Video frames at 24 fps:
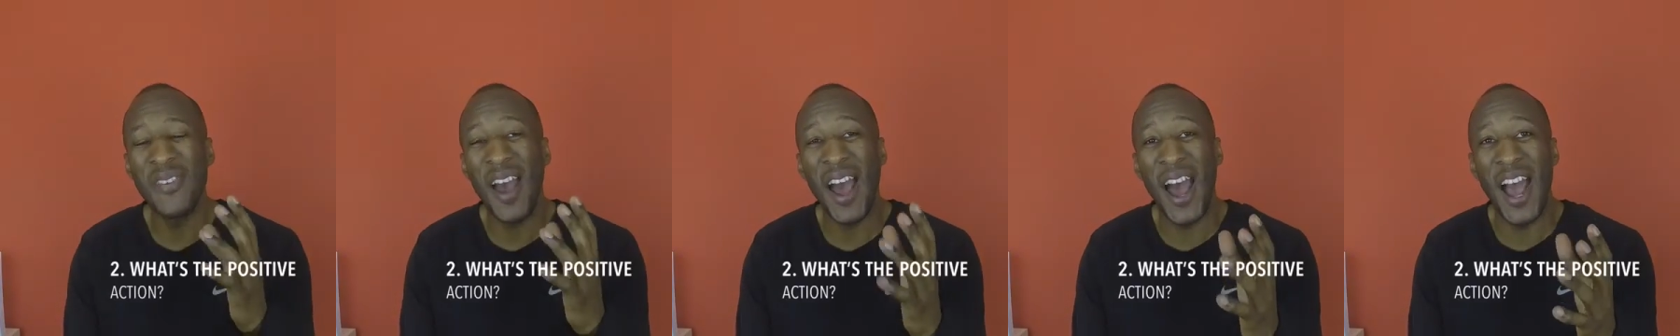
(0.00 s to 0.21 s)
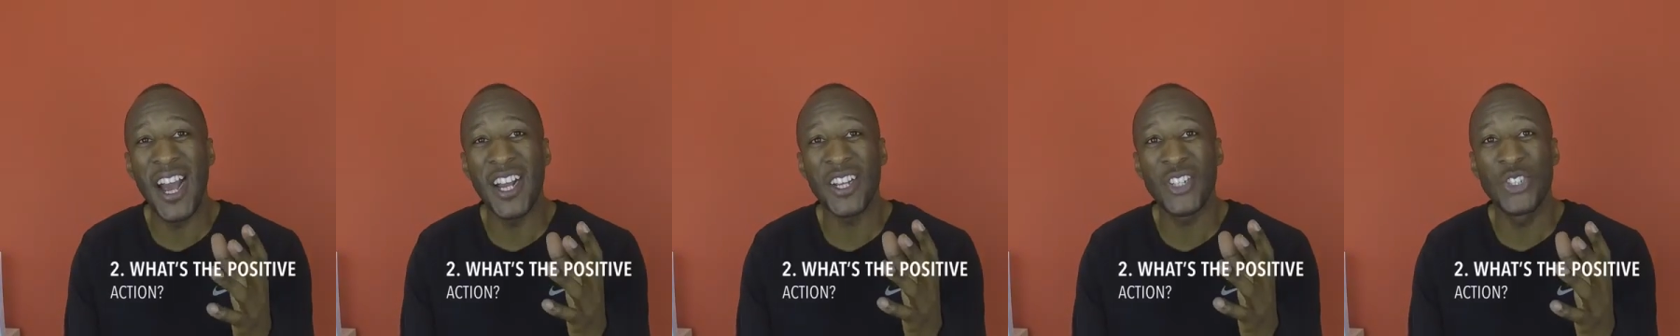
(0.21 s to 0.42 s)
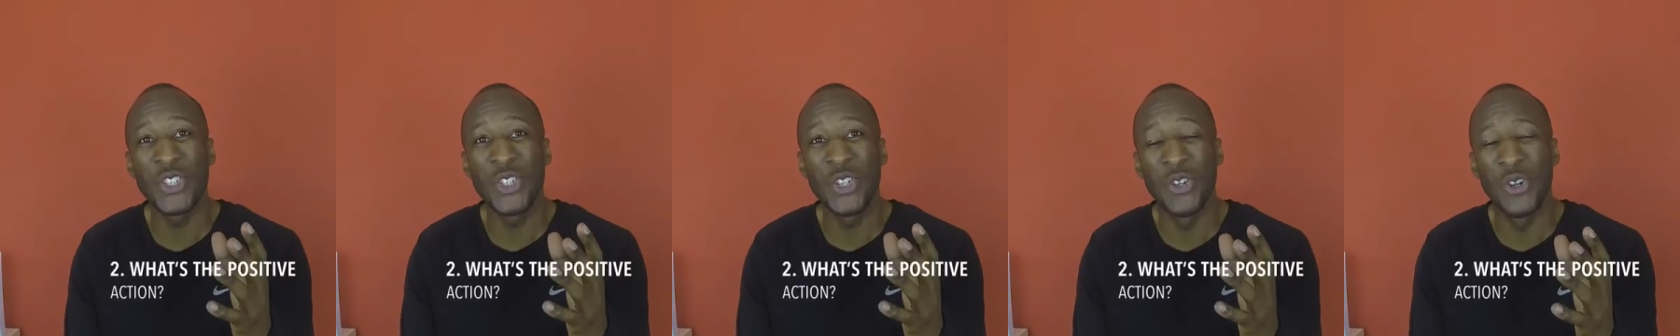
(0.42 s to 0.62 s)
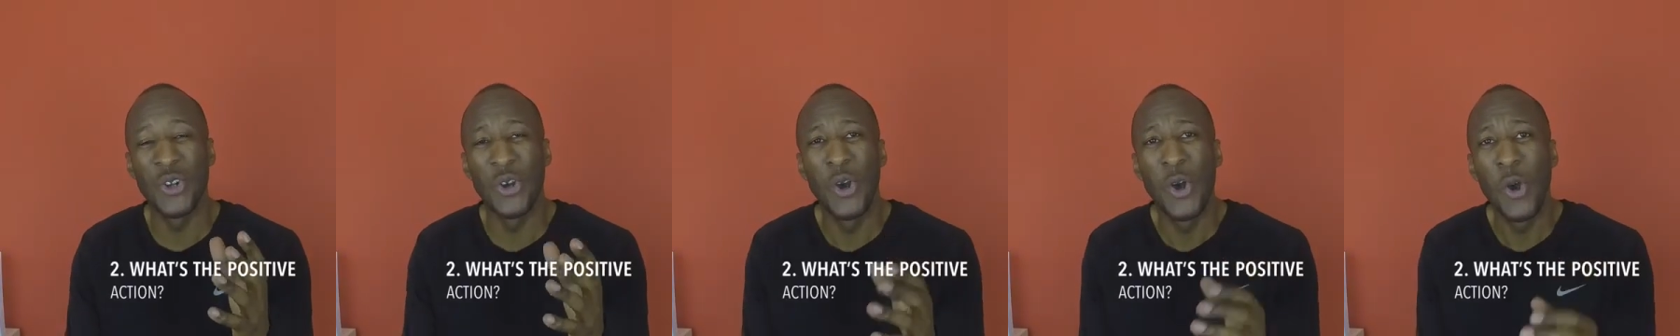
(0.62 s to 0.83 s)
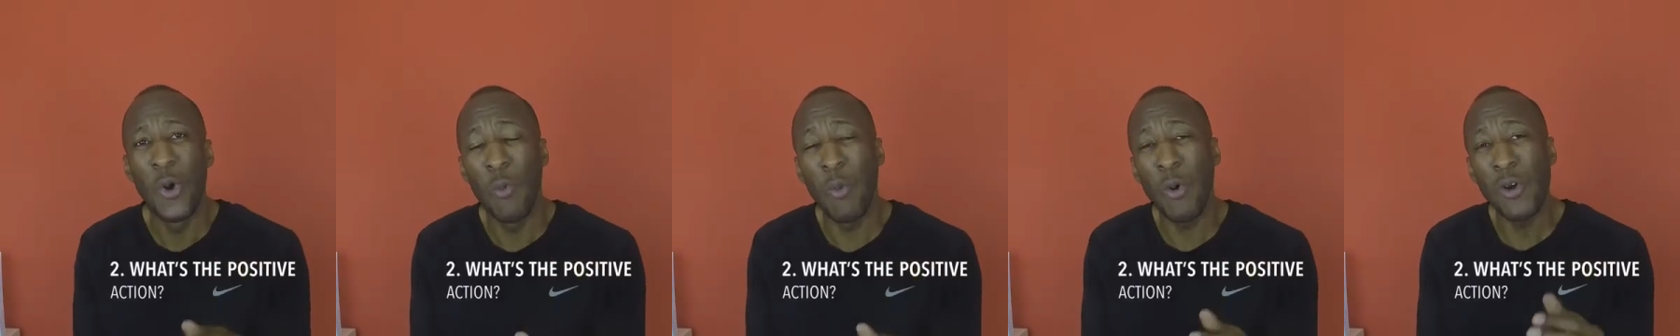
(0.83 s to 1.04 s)
action.
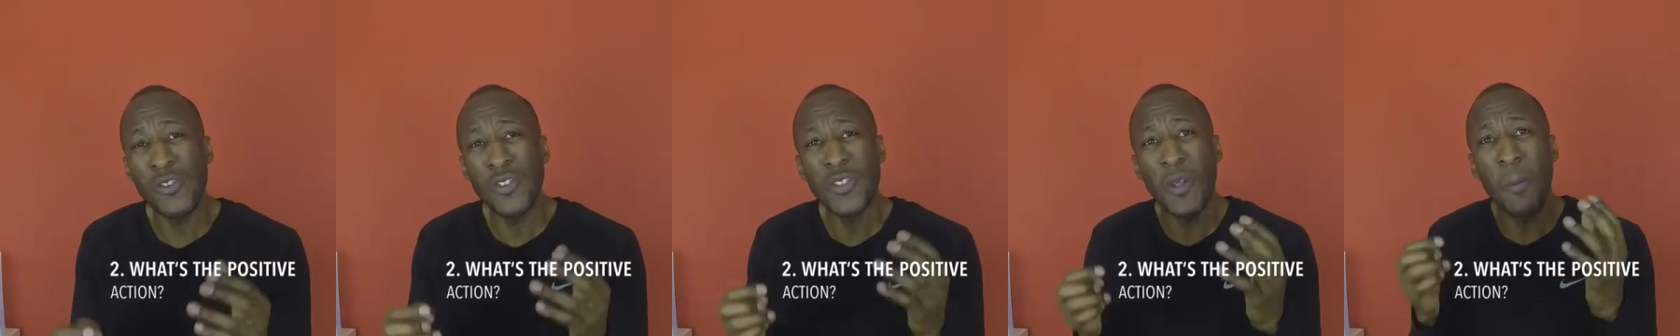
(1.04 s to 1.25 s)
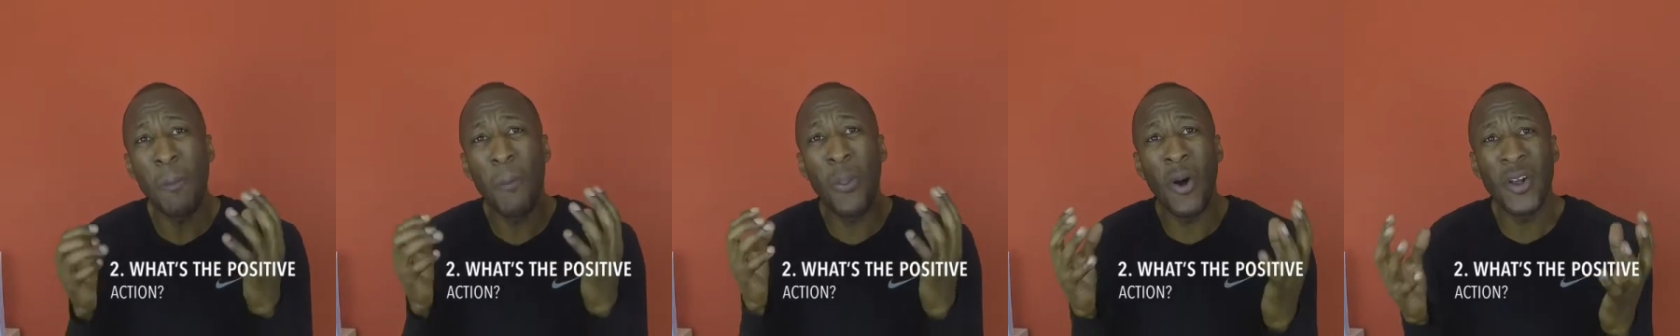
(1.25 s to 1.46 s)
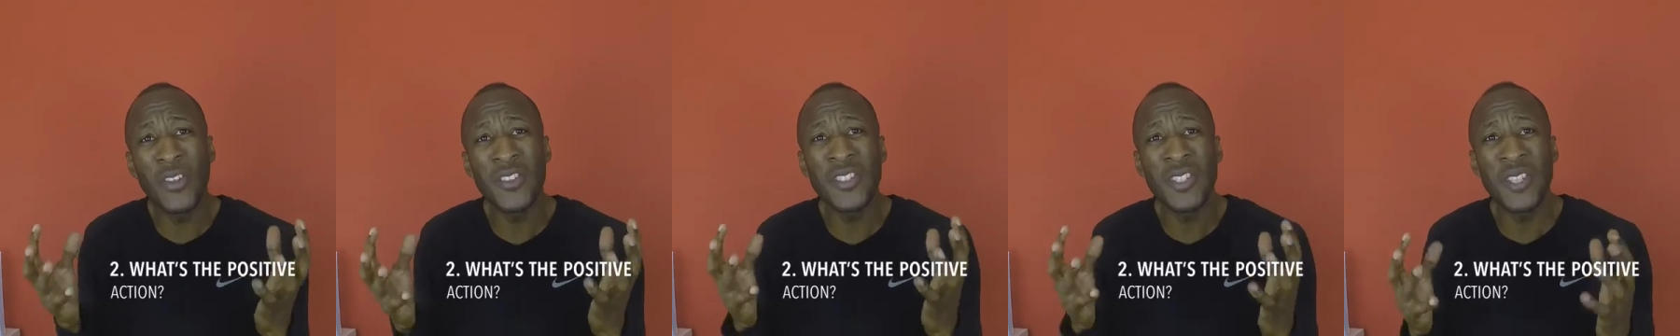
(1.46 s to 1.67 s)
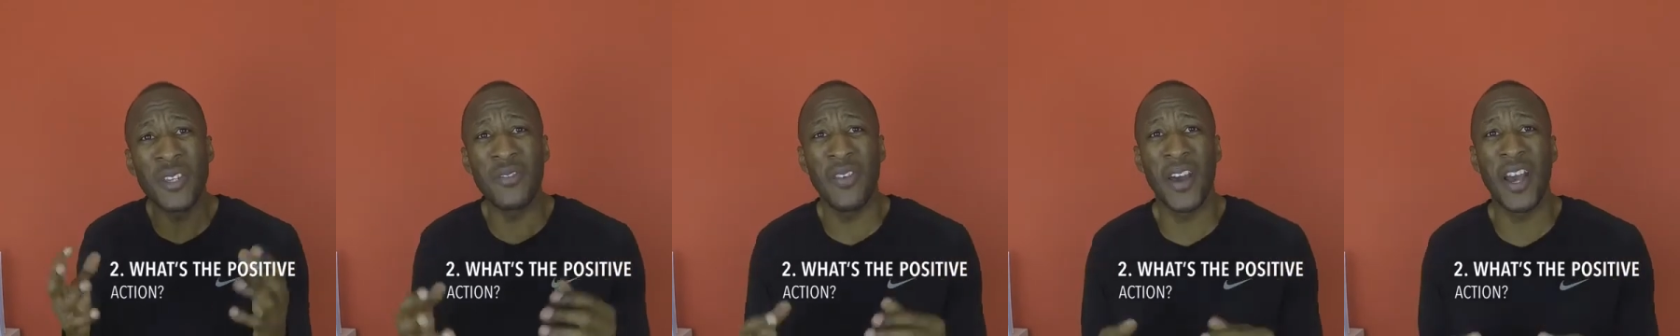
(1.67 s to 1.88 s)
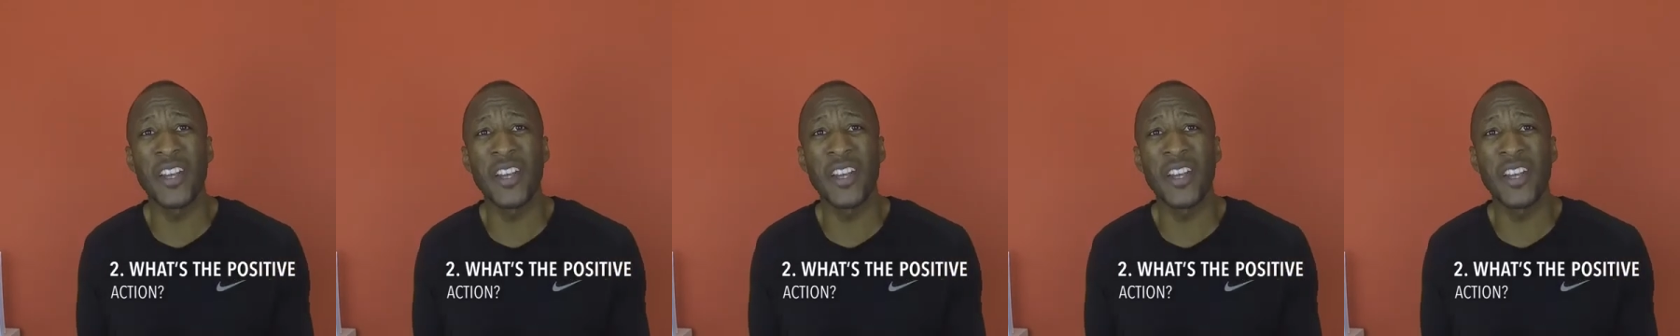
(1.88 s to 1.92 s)
What's the positive